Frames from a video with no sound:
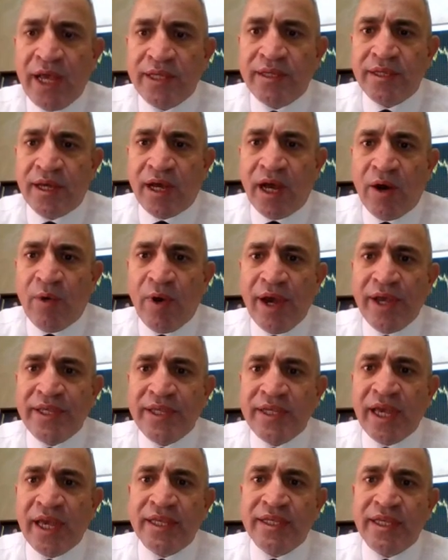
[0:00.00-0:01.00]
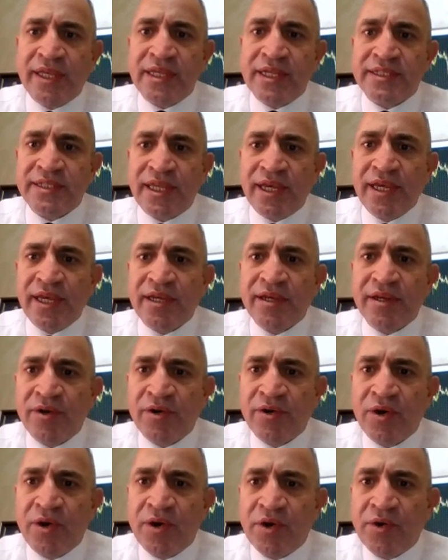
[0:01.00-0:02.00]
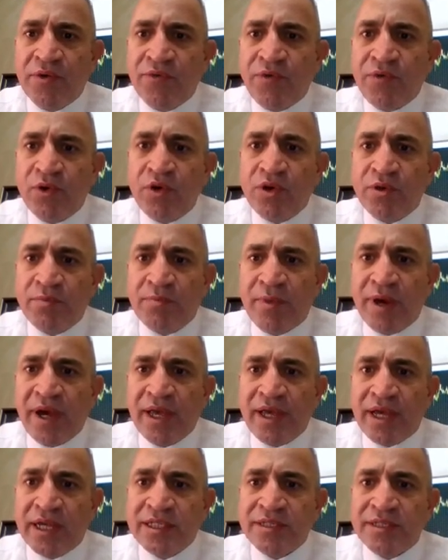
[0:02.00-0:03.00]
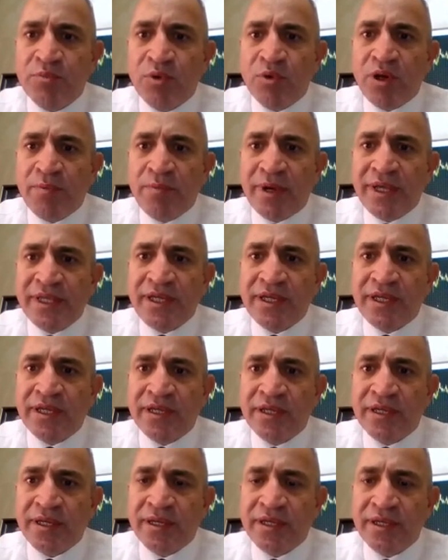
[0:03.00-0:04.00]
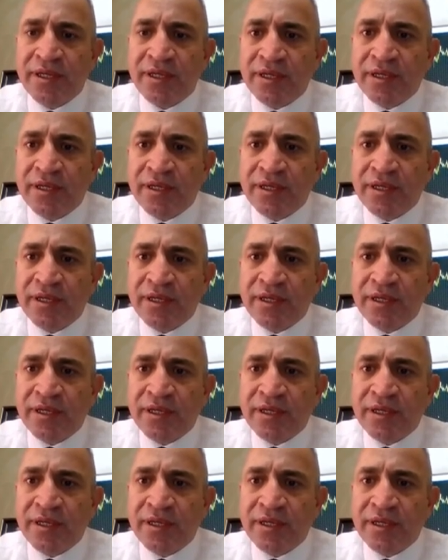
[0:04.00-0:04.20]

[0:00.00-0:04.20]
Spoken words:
We had a white candlestick followed by a small body